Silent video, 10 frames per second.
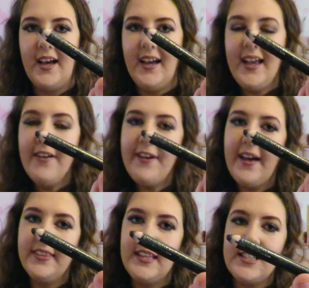I have
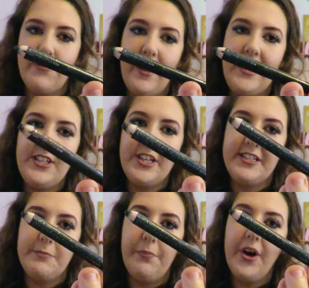had this for
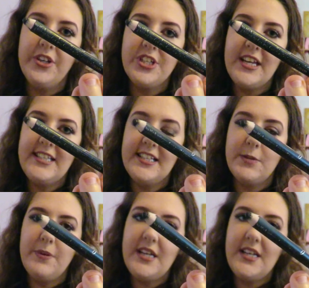ages, but it
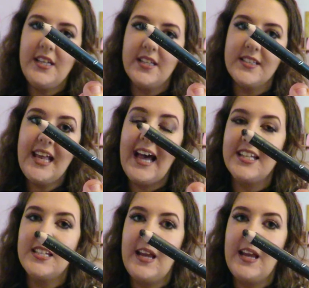has been sat